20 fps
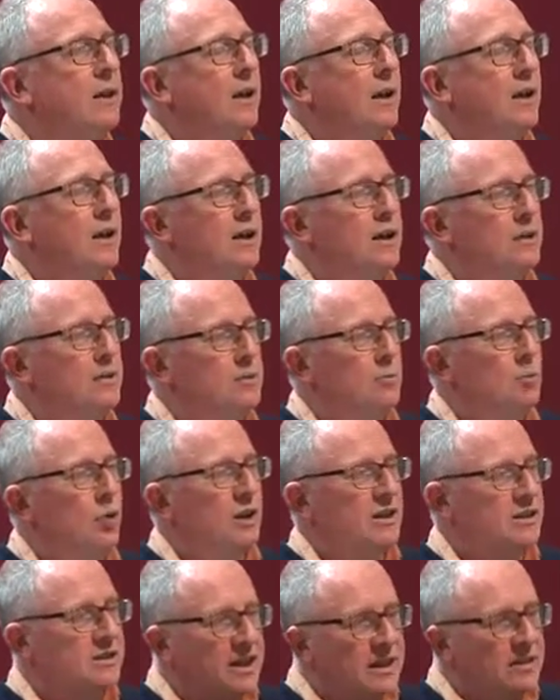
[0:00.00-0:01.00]
to more or
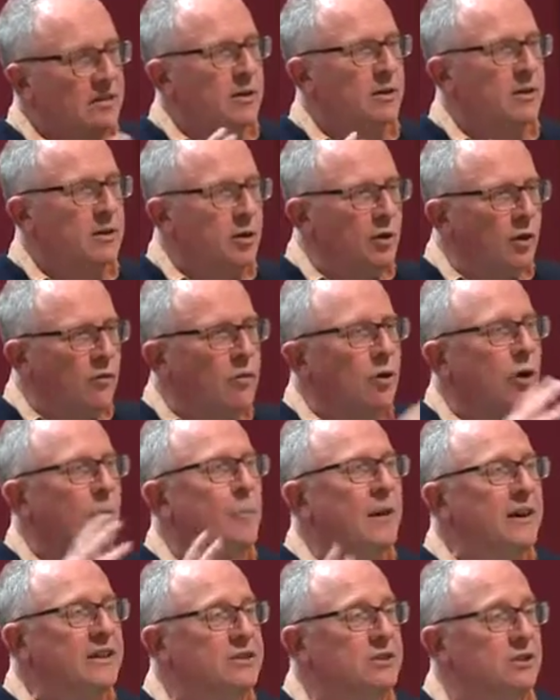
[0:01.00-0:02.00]
less kind of the overall
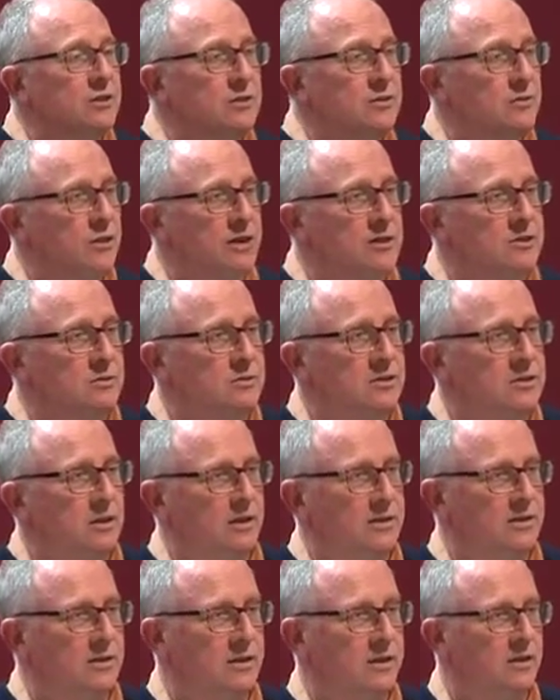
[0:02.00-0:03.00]
picture of graduate
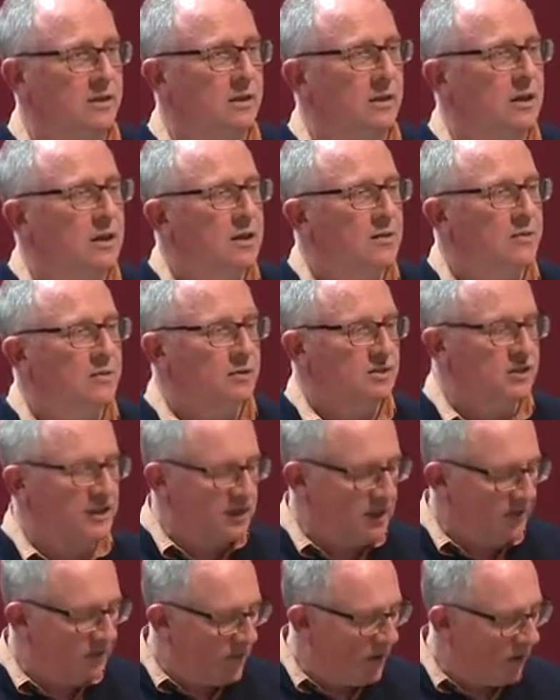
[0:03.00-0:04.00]
studies here for
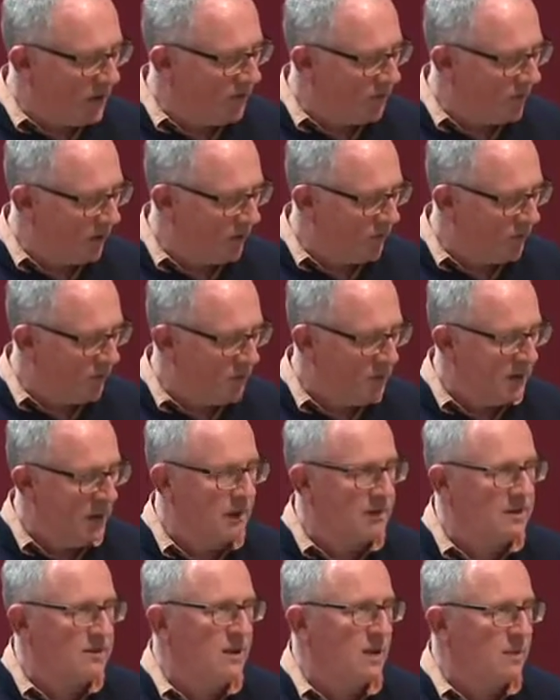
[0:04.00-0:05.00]
just a very, very few
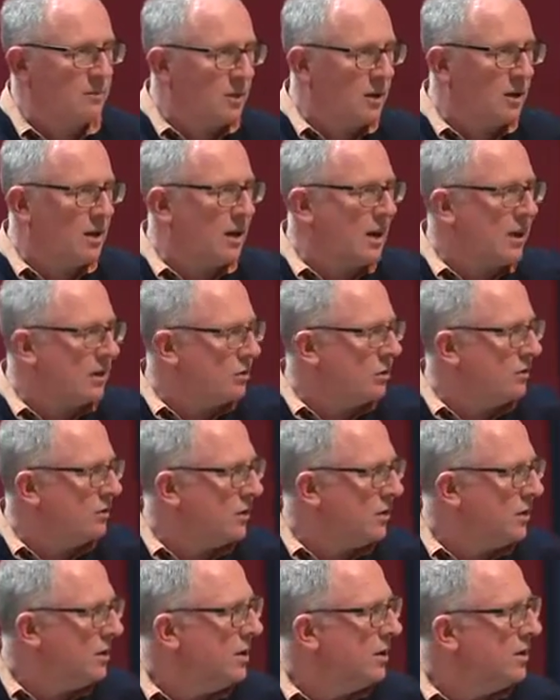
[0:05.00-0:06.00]
minutes. Then I'm going to hand
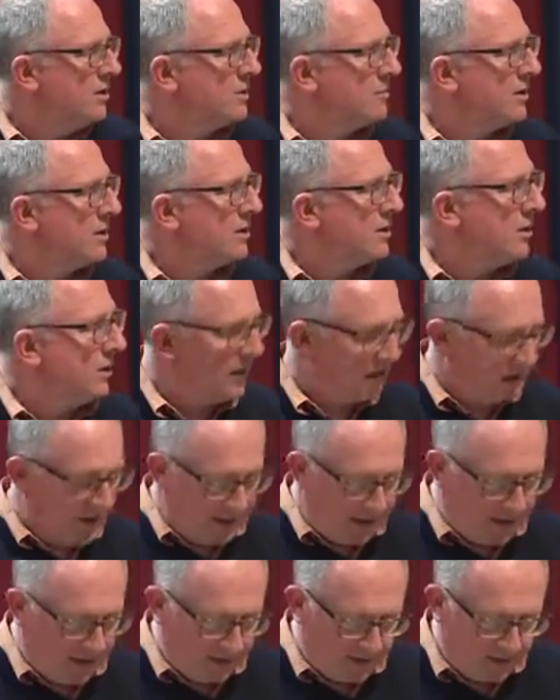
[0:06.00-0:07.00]
over to my colleague
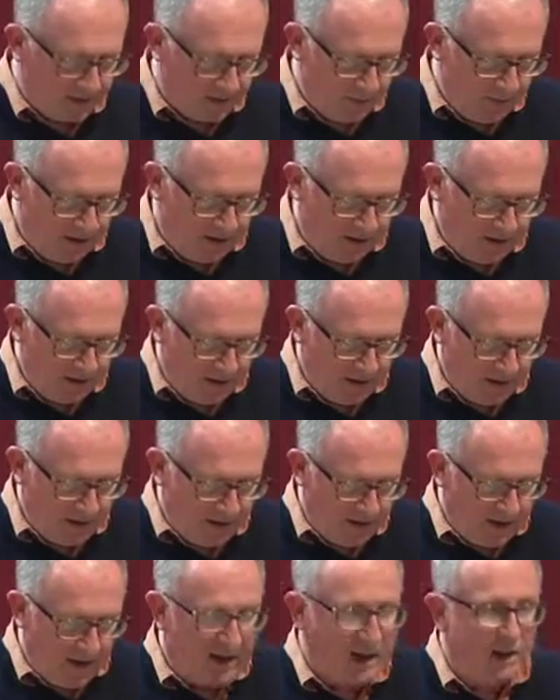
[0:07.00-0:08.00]
Helen Smith,
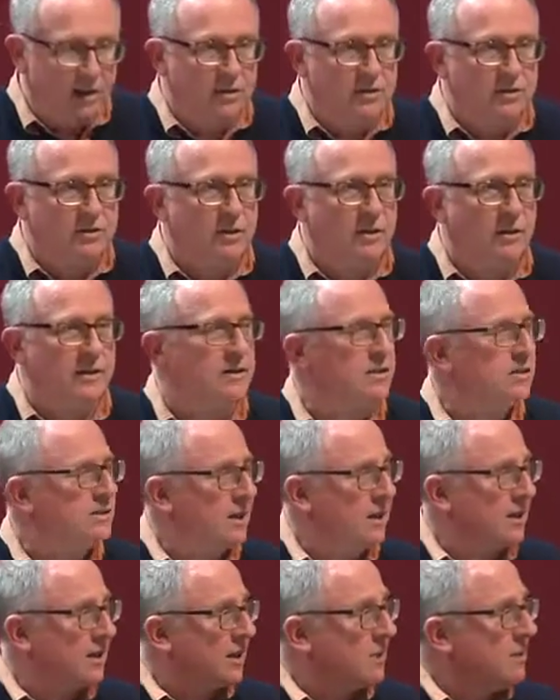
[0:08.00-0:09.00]
who's going to
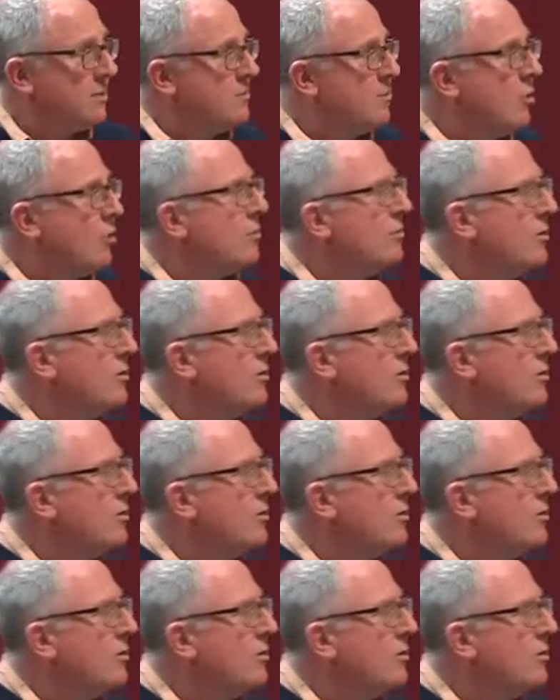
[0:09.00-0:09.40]
say a little bit more